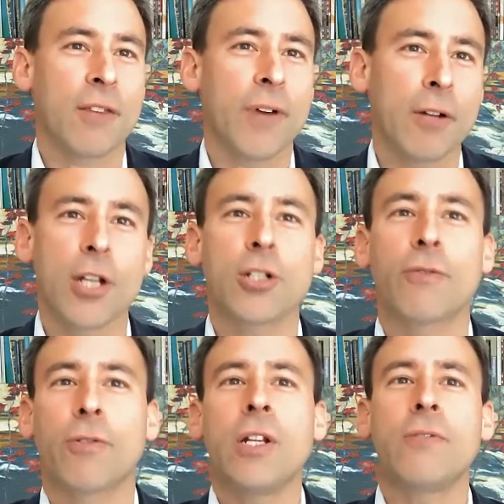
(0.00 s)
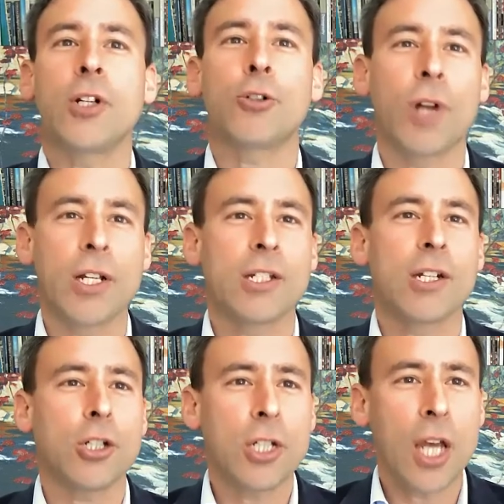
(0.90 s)
Foundation for Individual Rights and
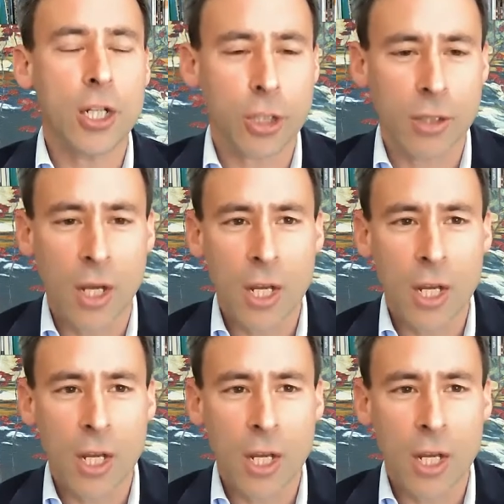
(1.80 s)
Education.